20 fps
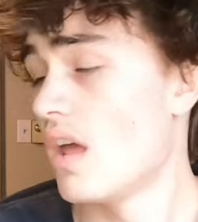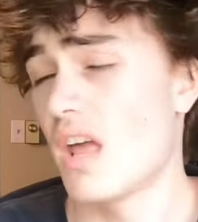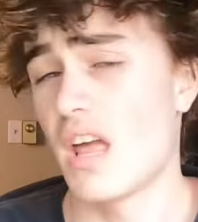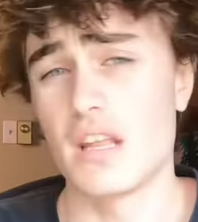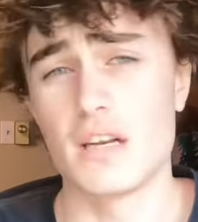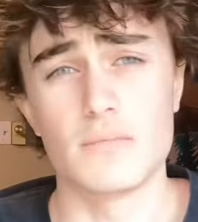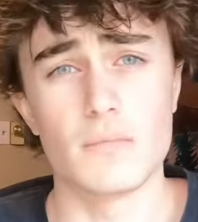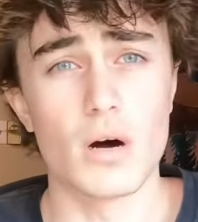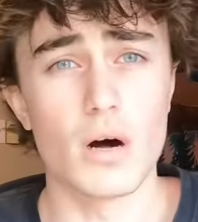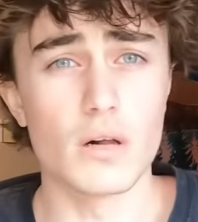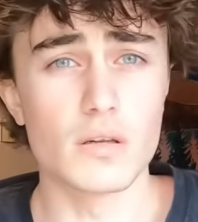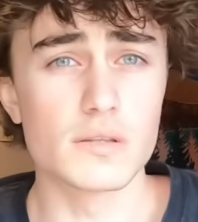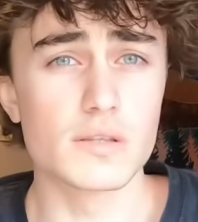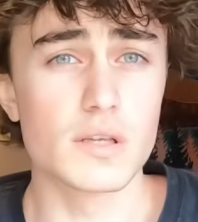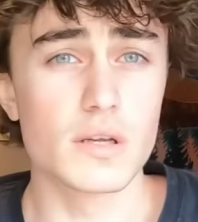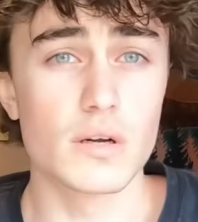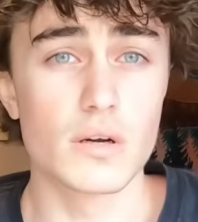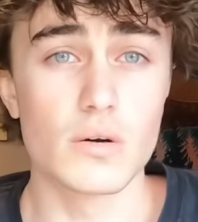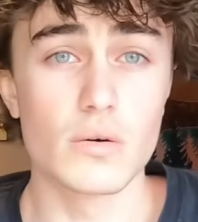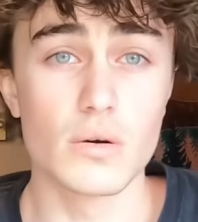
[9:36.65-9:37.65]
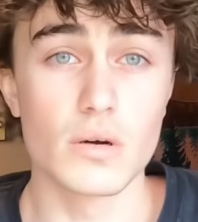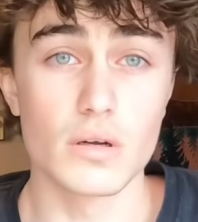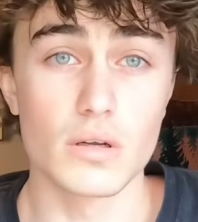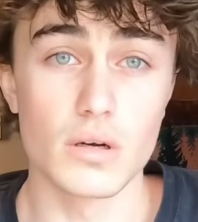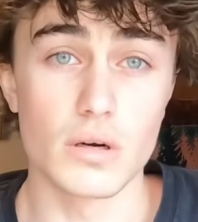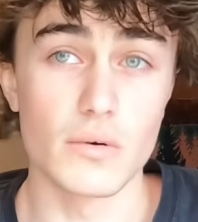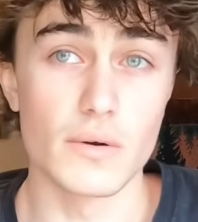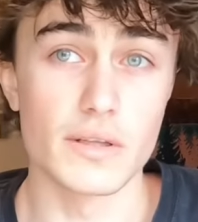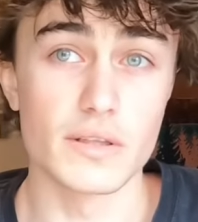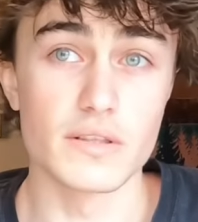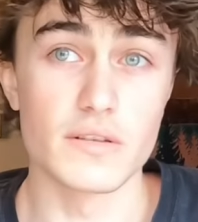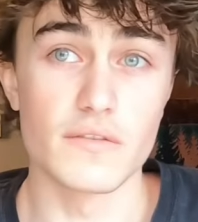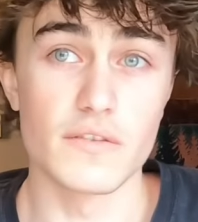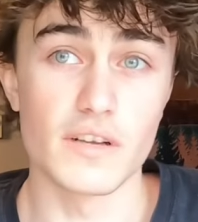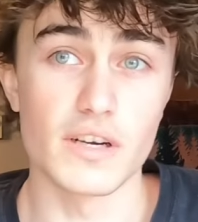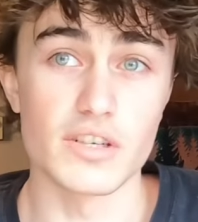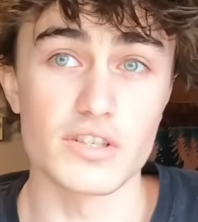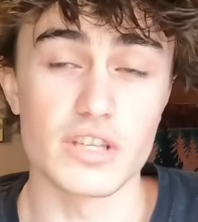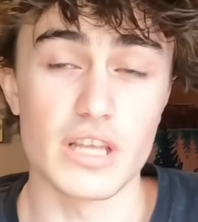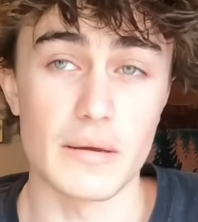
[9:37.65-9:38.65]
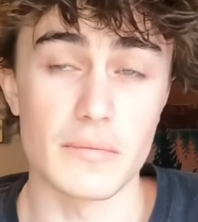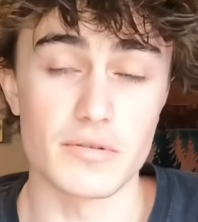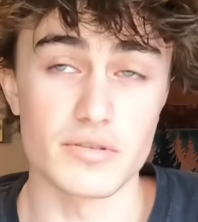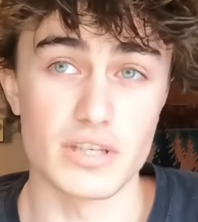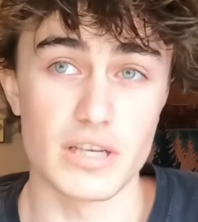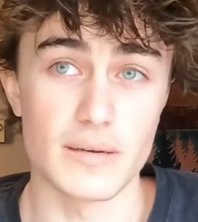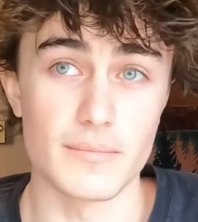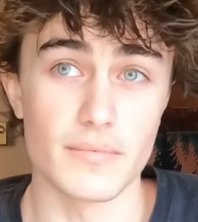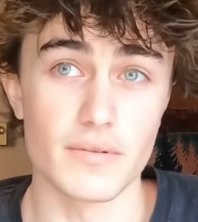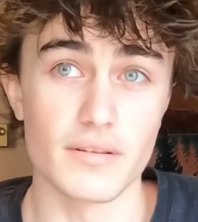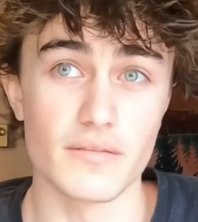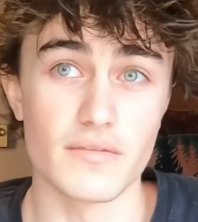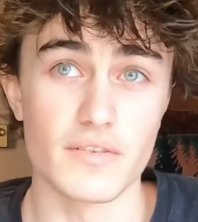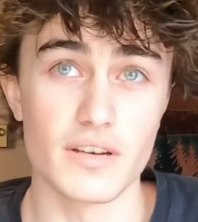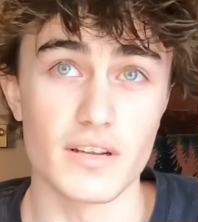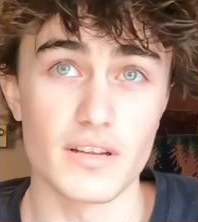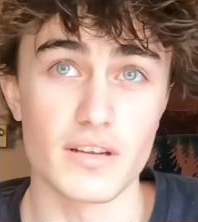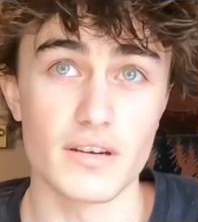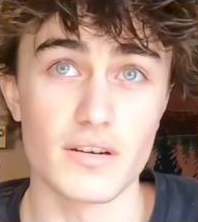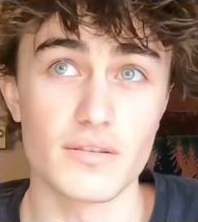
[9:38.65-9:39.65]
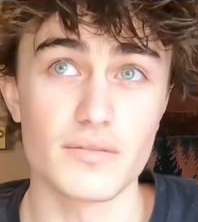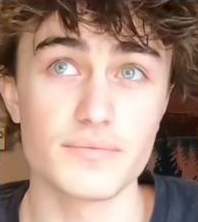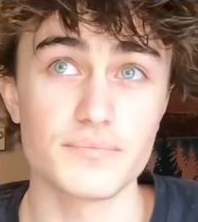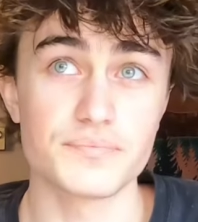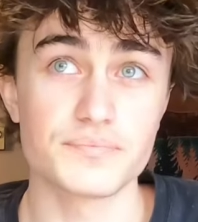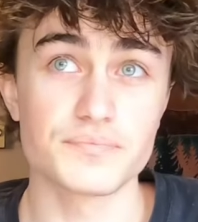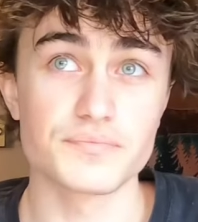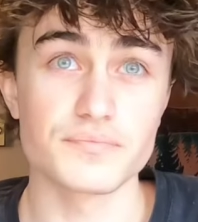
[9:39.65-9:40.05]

And I'm also going to finish the Emma Chamberlain video